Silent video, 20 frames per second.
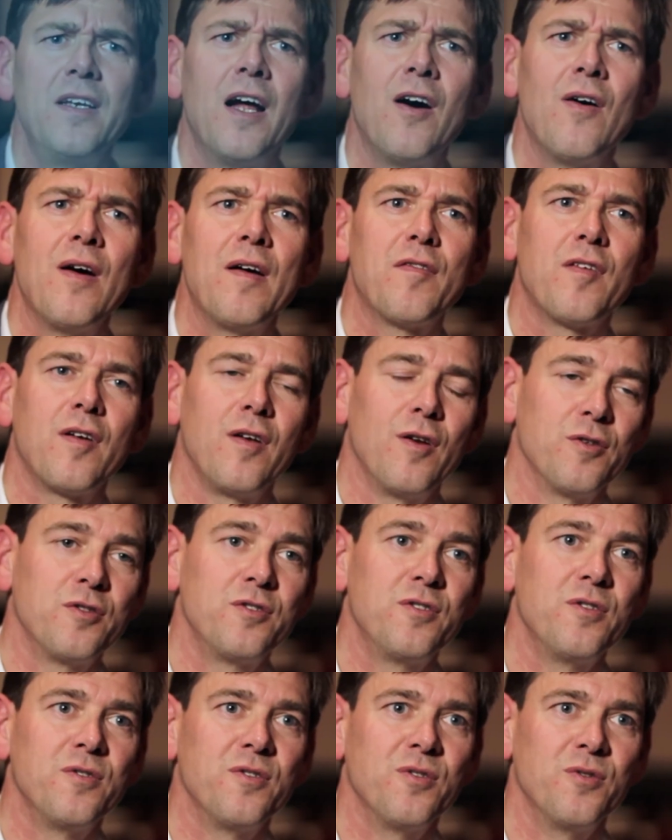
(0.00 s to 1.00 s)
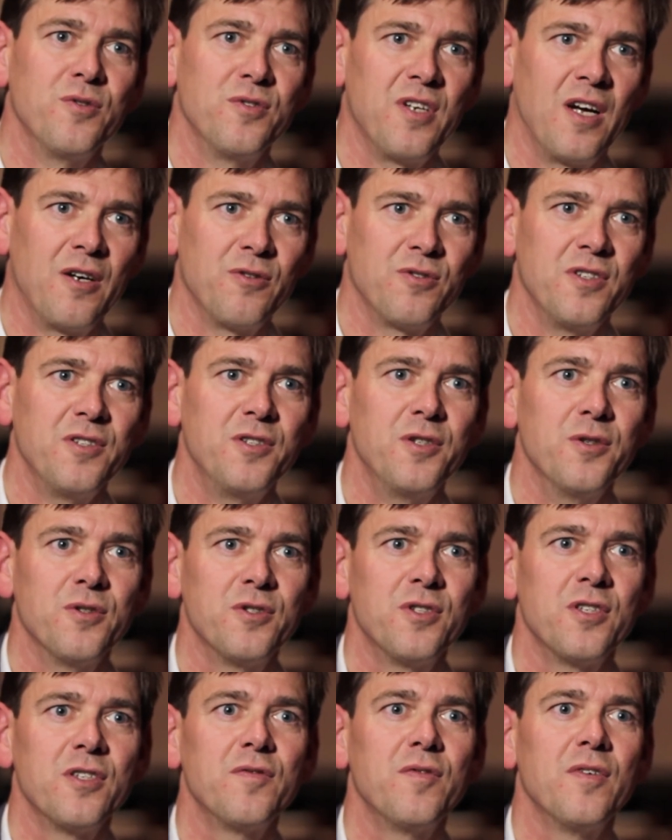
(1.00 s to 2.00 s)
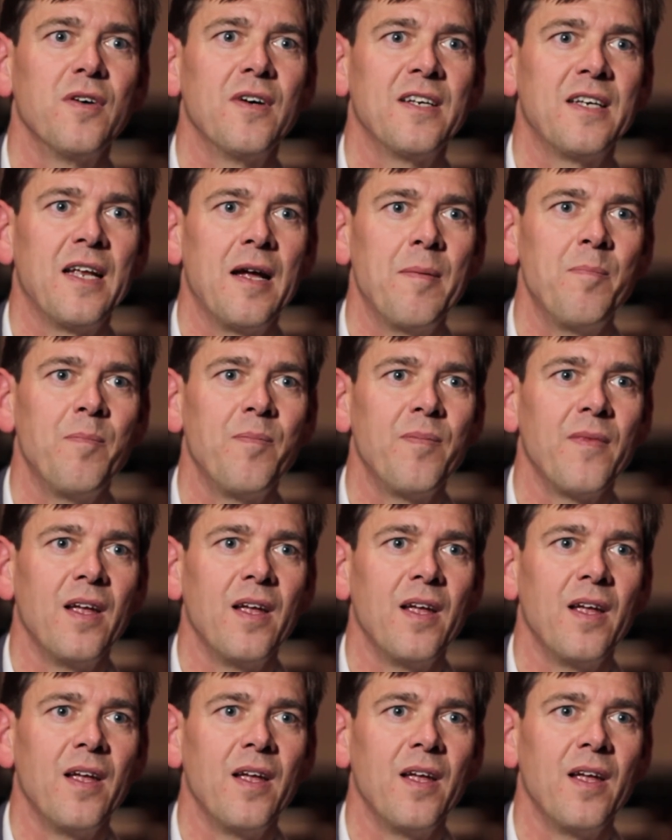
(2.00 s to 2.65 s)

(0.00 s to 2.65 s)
now have close to 2,000 users for our DAM.